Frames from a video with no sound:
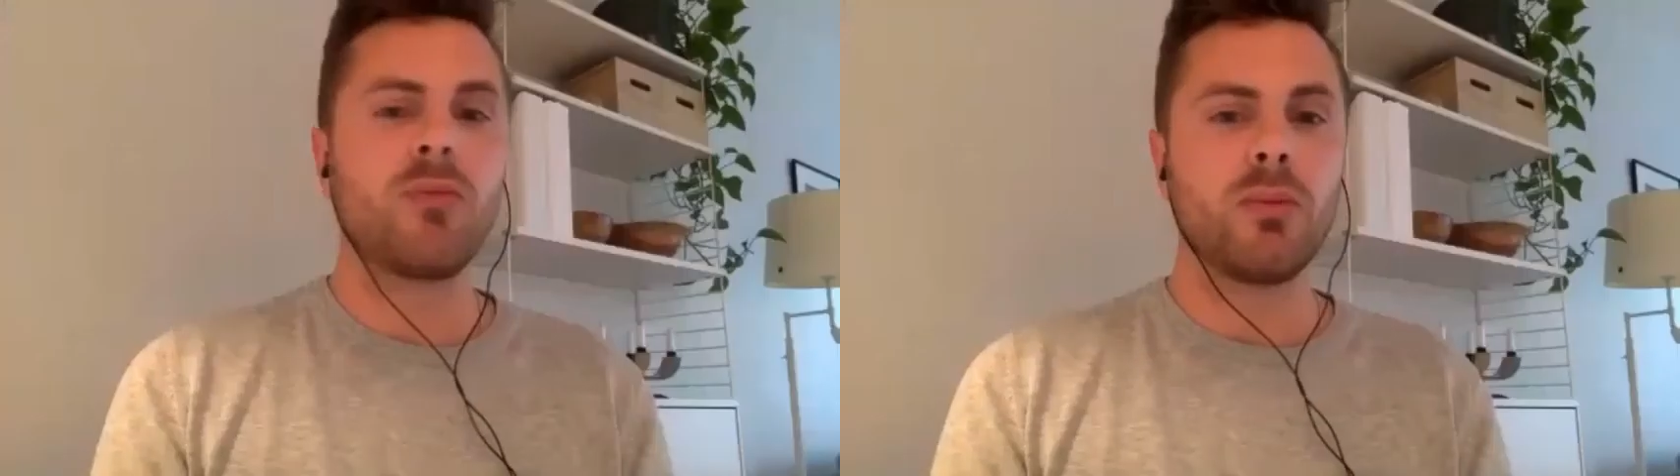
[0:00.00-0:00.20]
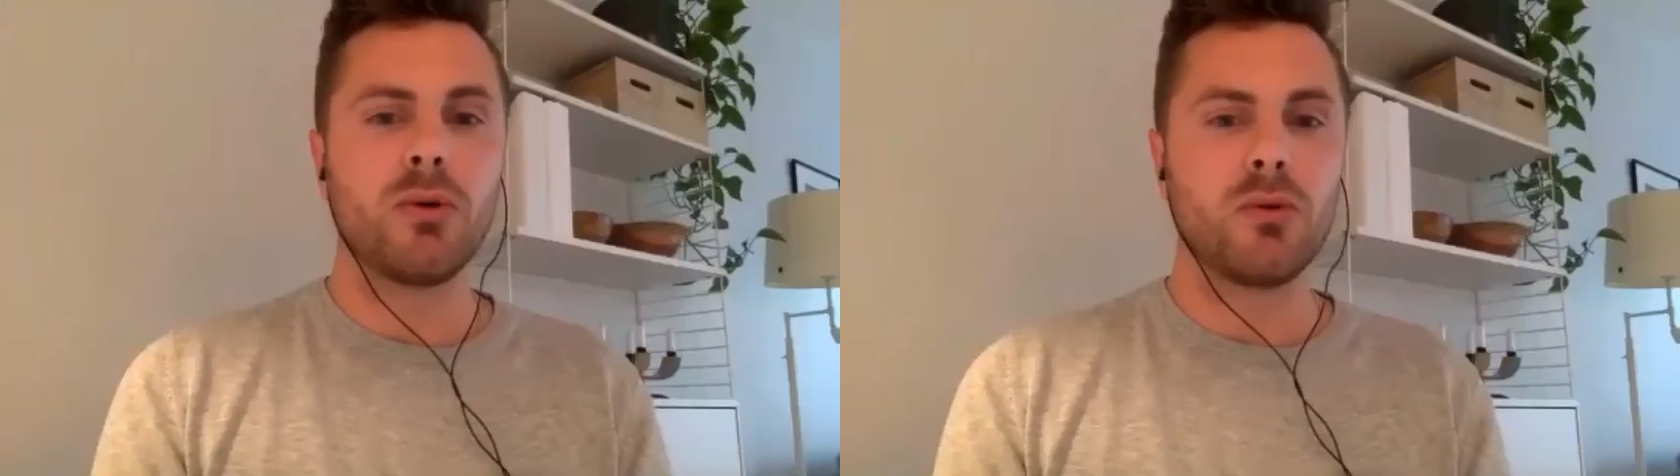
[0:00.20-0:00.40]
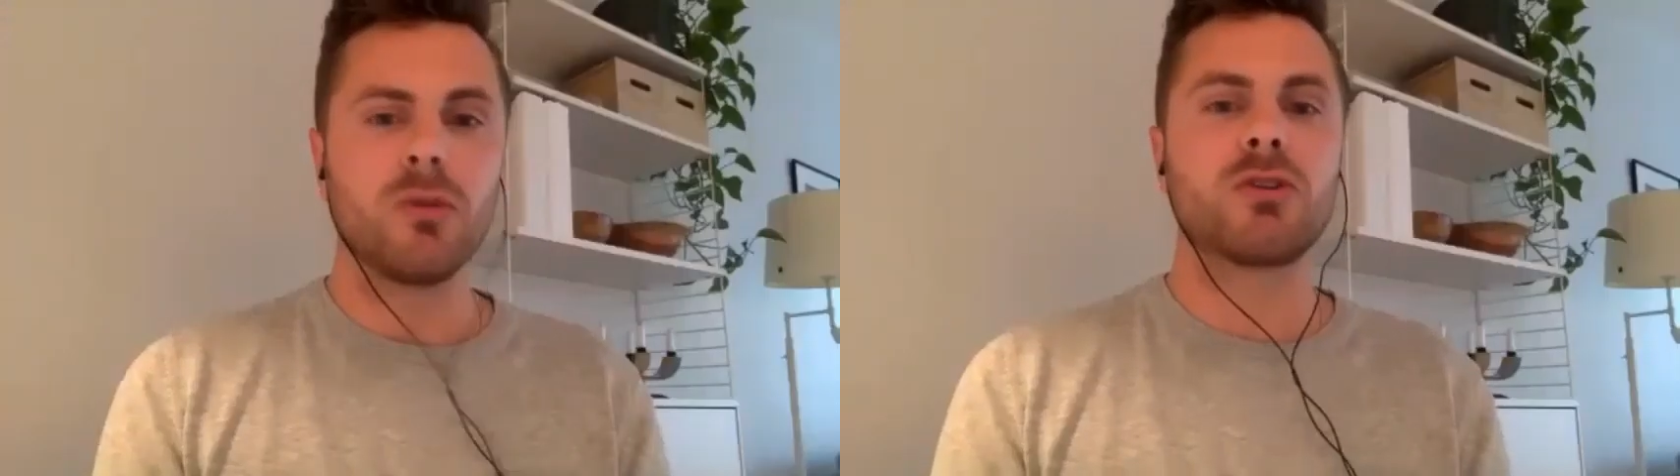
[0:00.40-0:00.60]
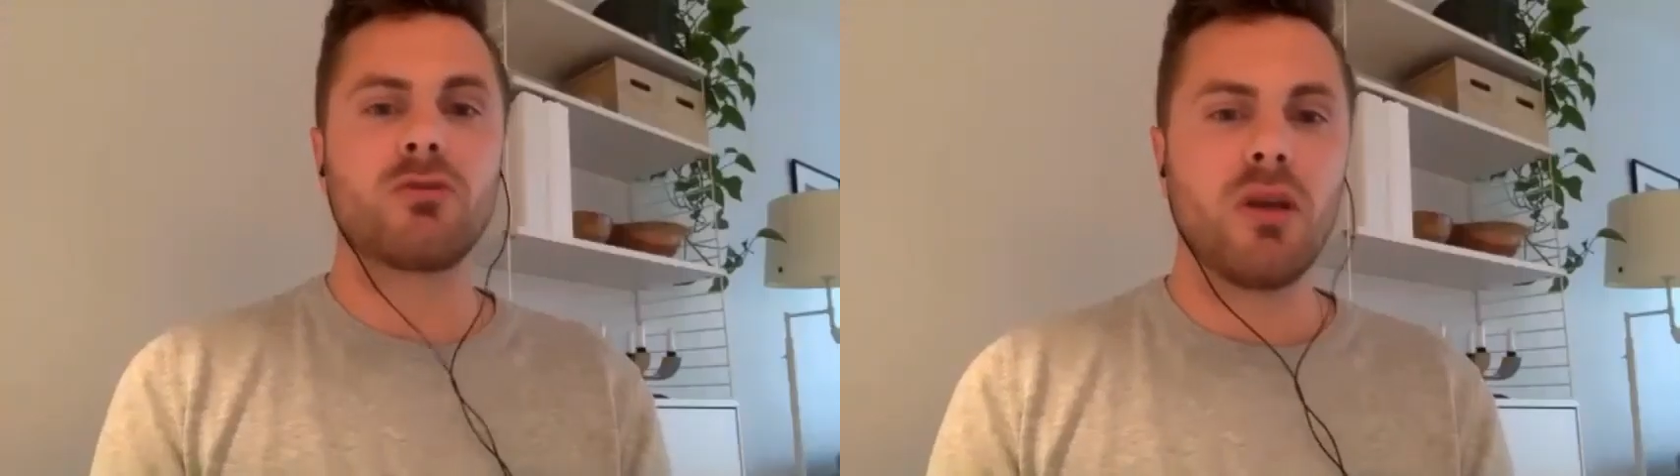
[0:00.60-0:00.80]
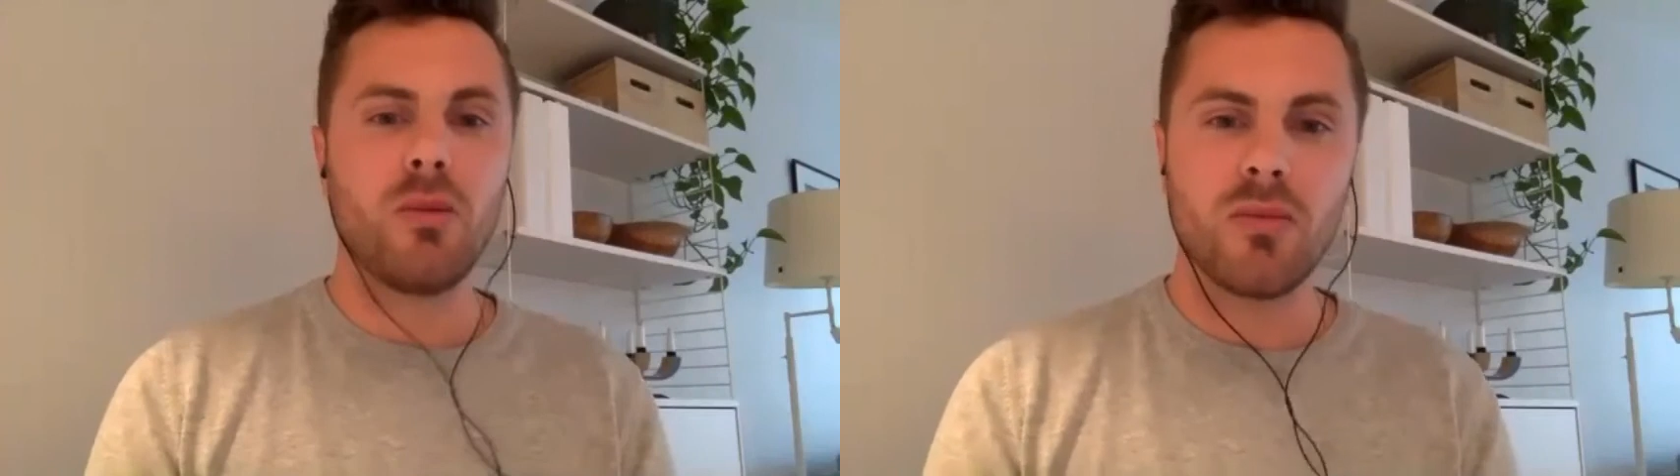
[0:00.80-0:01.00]
of people will
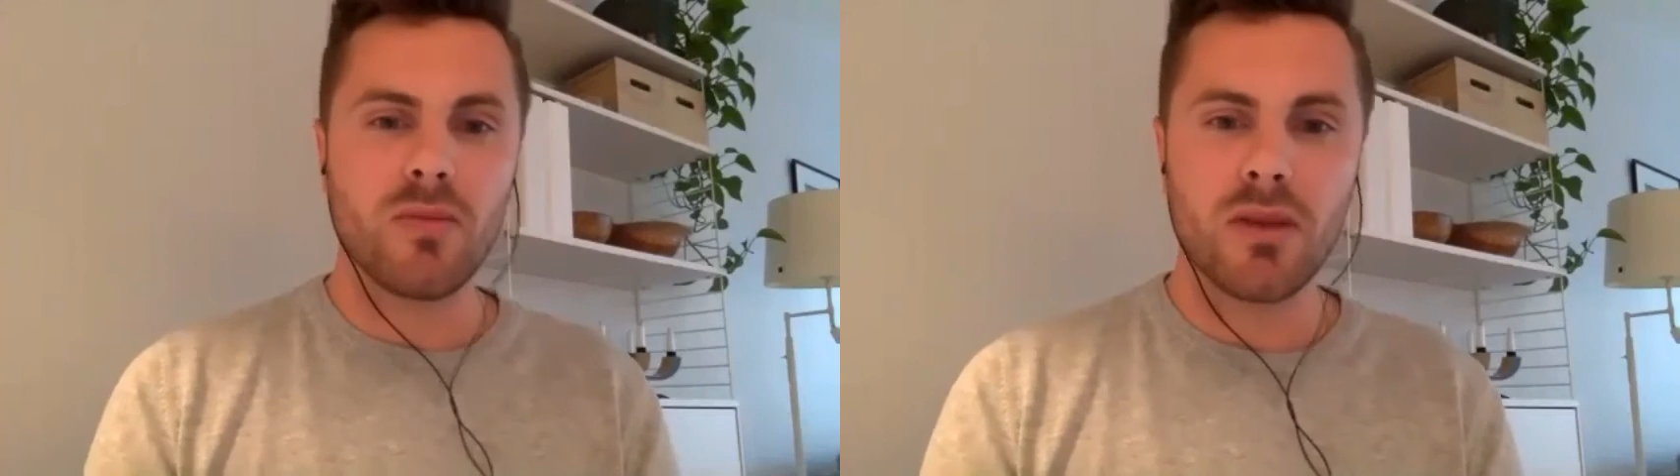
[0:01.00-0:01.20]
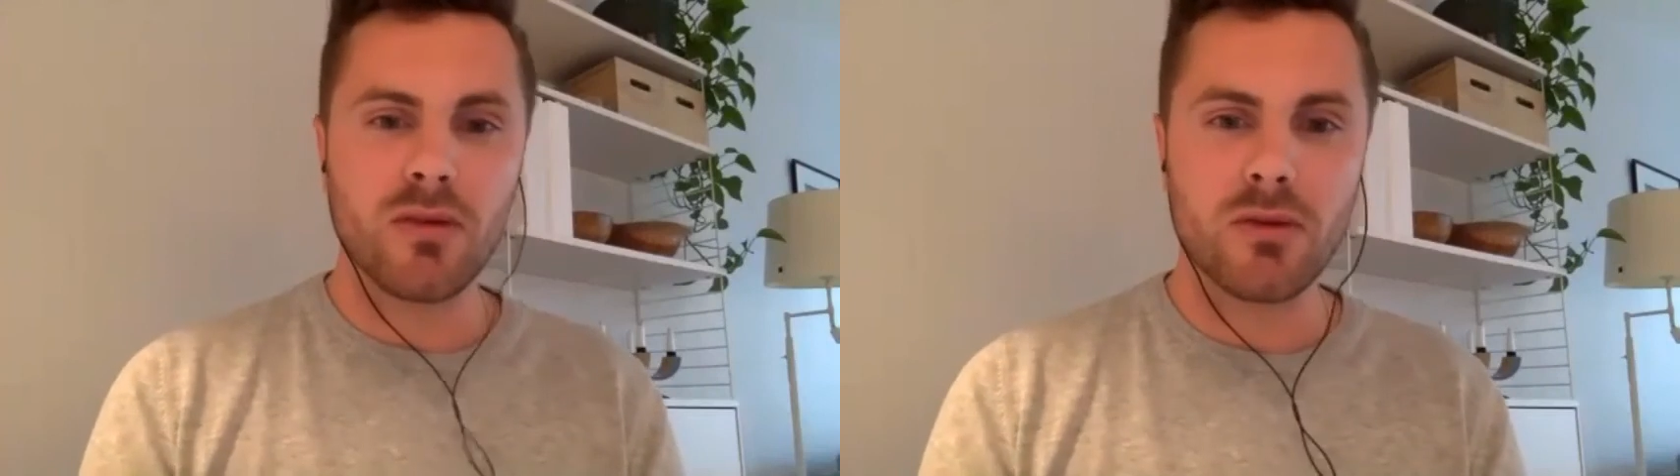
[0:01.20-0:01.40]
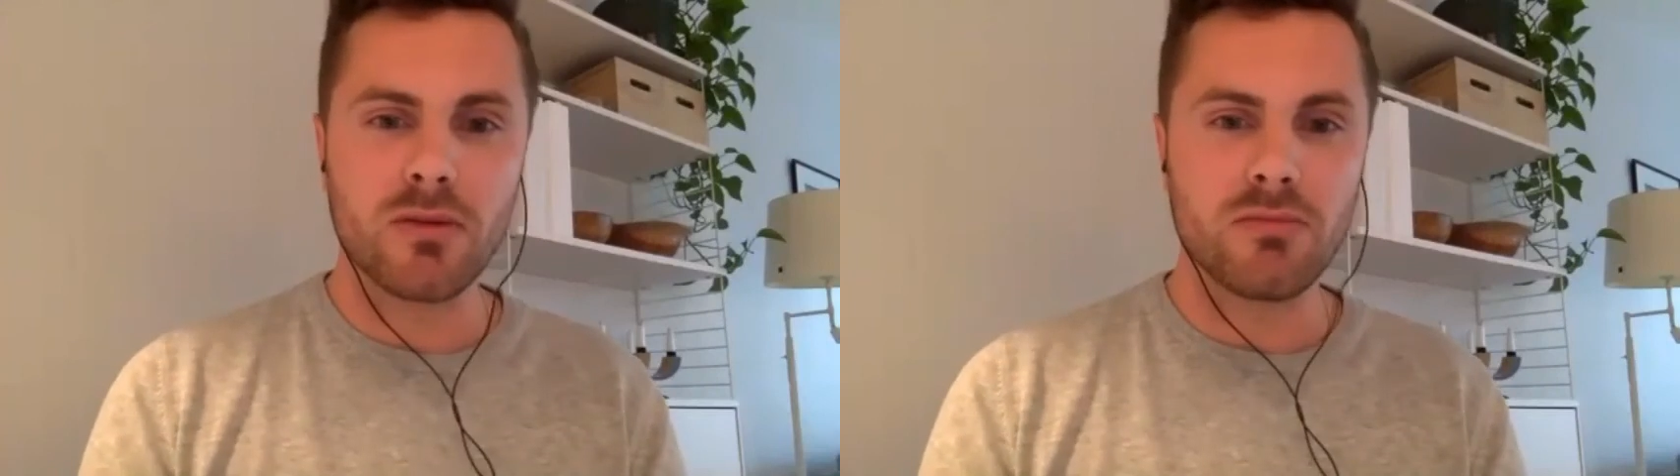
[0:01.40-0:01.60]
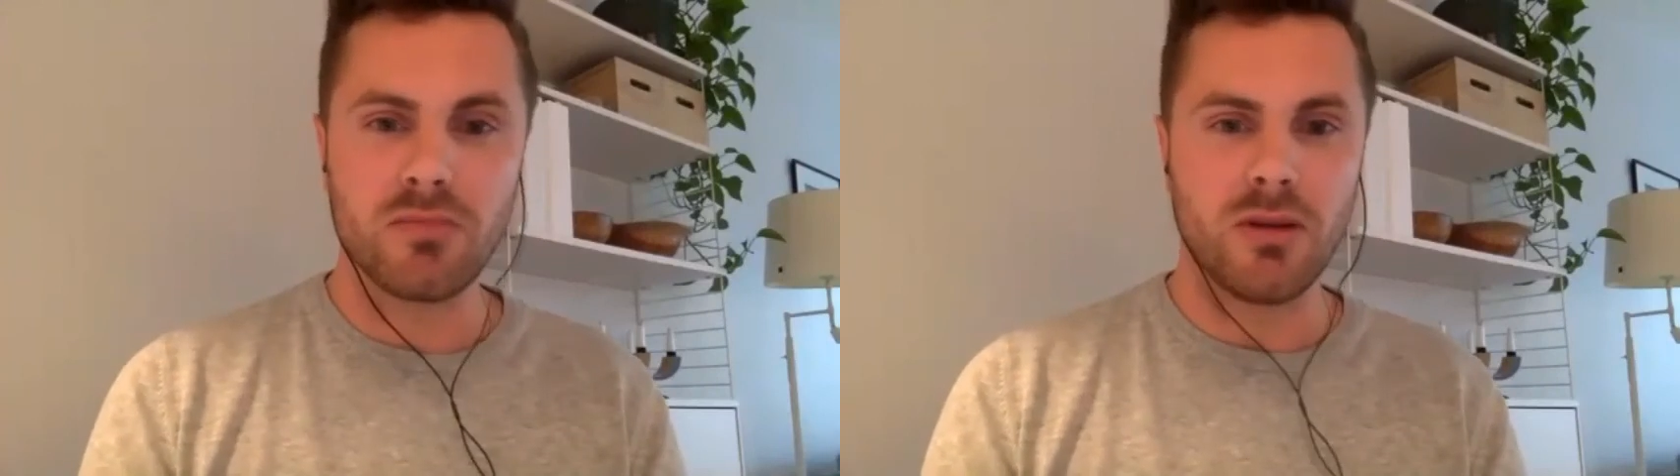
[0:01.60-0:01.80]
scream that they're,